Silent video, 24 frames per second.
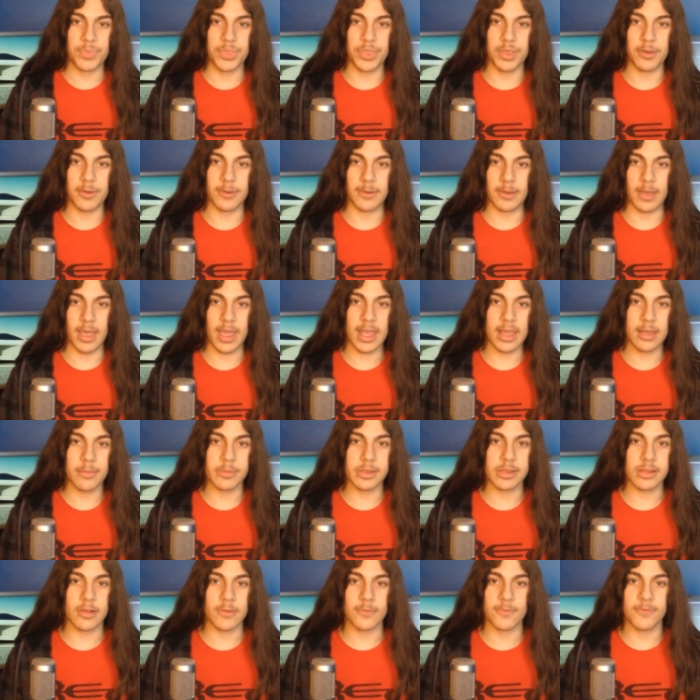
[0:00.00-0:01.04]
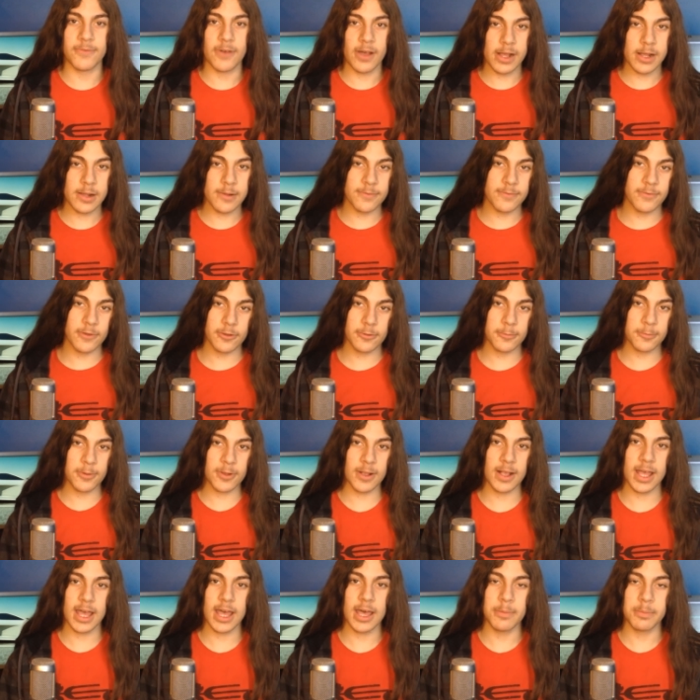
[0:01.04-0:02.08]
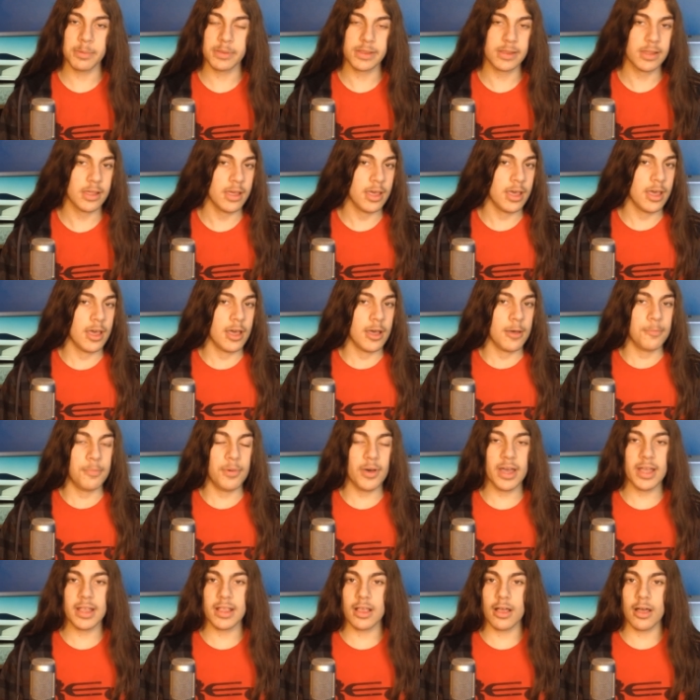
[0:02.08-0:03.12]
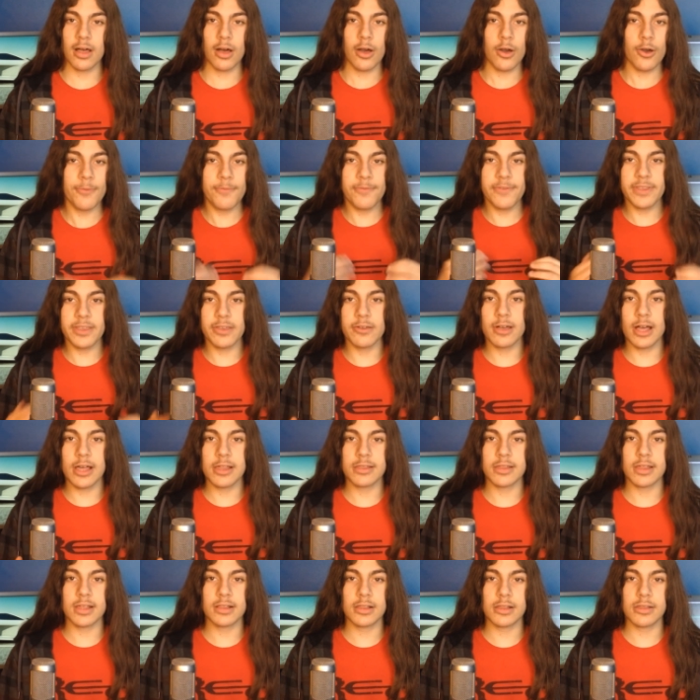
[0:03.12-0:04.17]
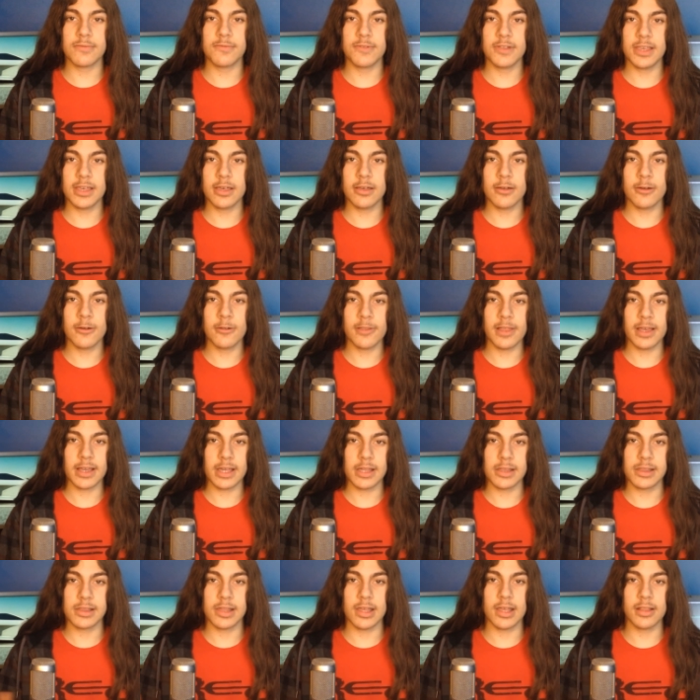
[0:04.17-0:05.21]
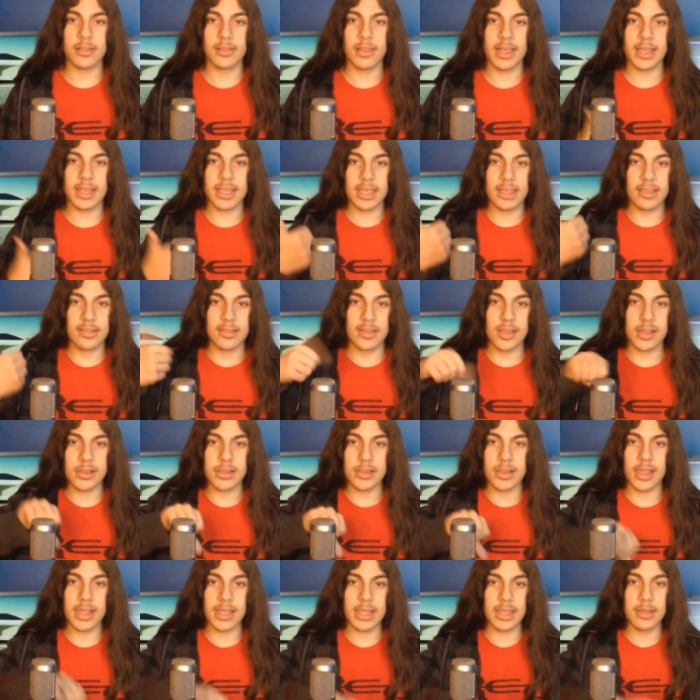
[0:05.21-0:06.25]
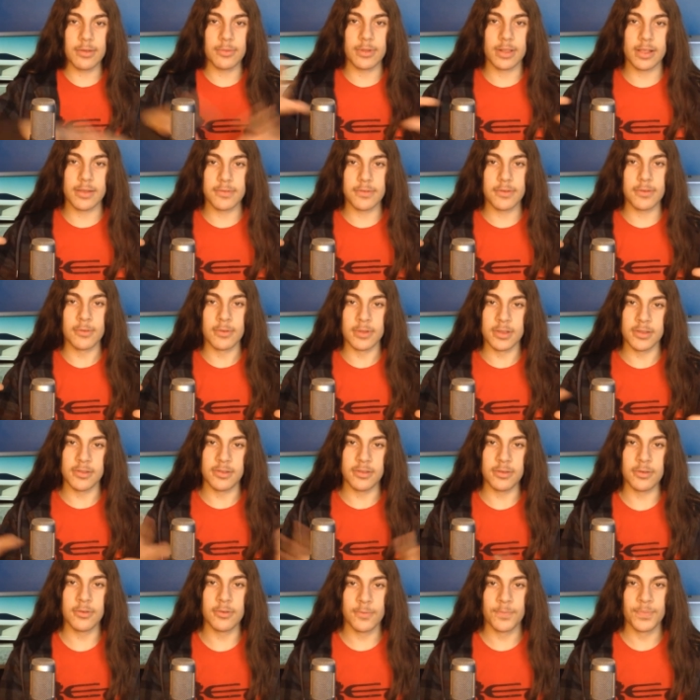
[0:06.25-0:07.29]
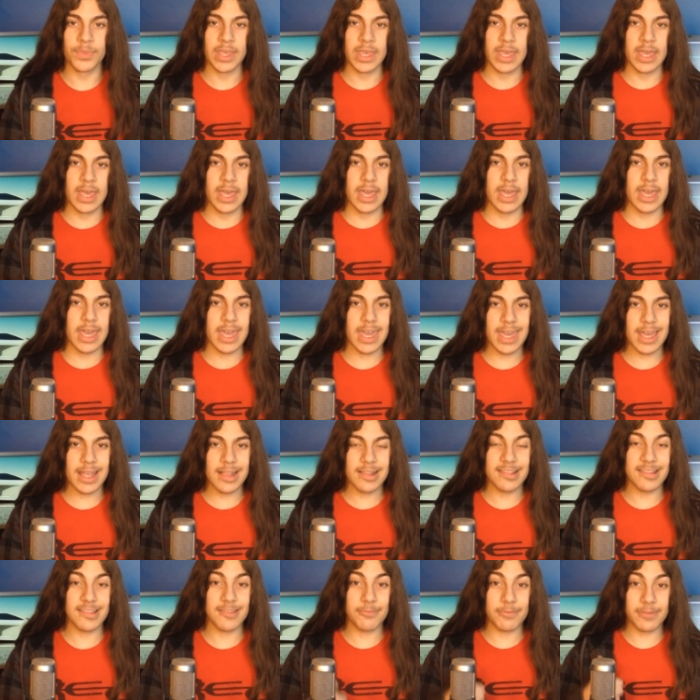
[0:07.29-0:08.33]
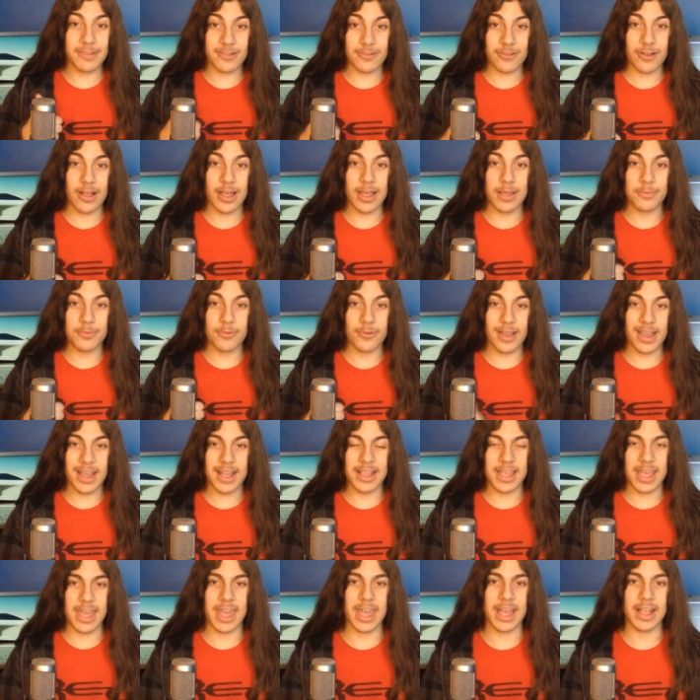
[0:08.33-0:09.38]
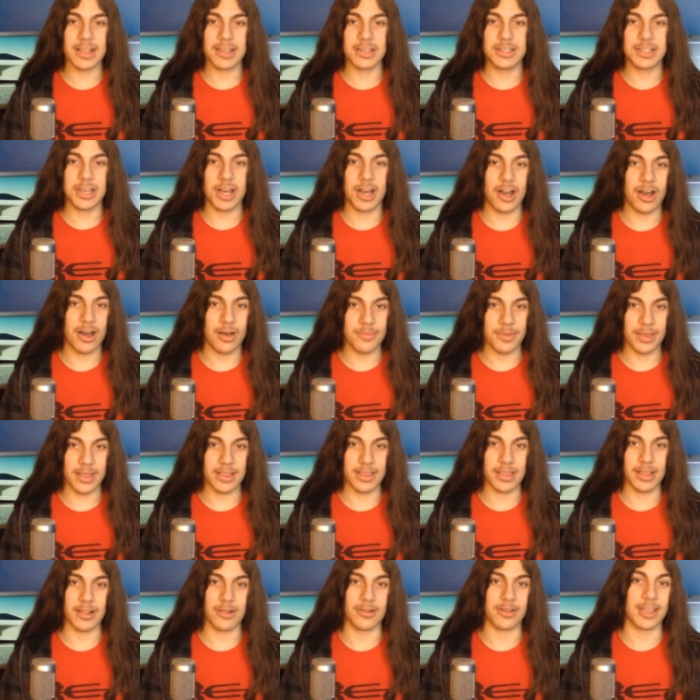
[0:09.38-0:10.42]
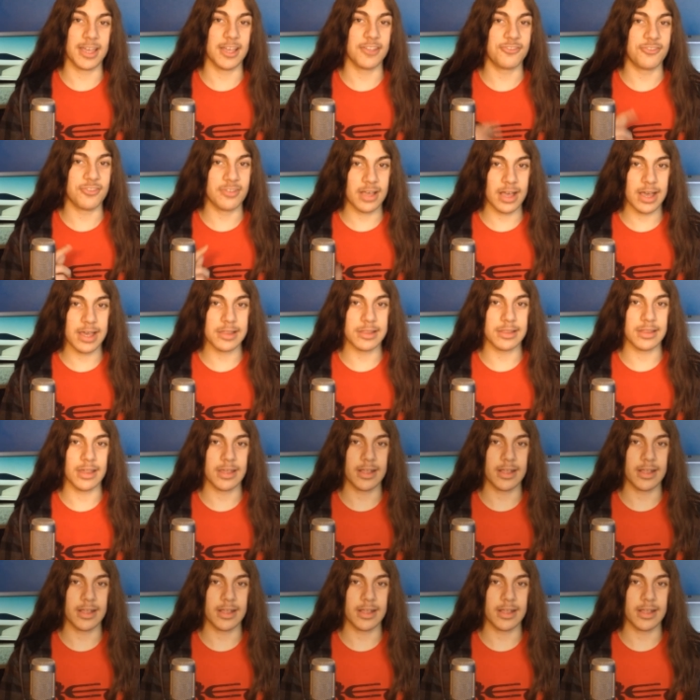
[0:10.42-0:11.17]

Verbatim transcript: the Amazon Fire Phone perhaps. But hopefully you guys like this video. Like I said, like it, dislike it, whatever you want to do. And subscribe, rate, and comment. And I'll catch you guys